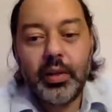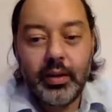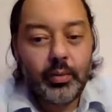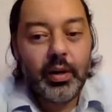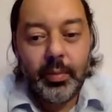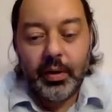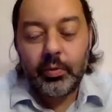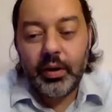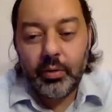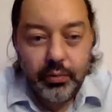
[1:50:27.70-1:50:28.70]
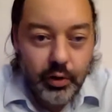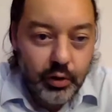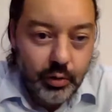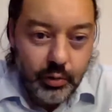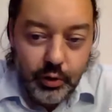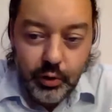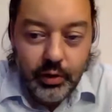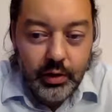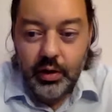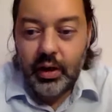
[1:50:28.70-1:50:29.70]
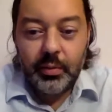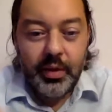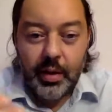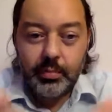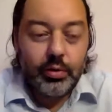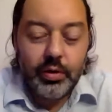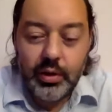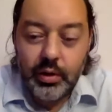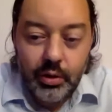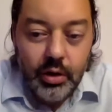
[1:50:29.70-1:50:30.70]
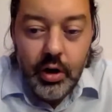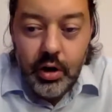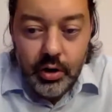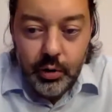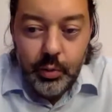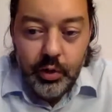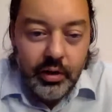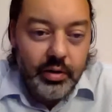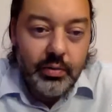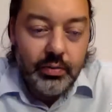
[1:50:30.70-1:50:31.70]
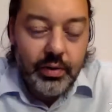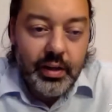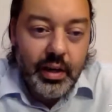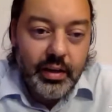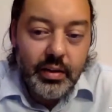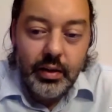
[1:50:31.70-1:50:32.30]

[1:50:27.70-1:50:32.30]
That's what I meant when I referred to circular economy. Absolutely. Her work is fantastic.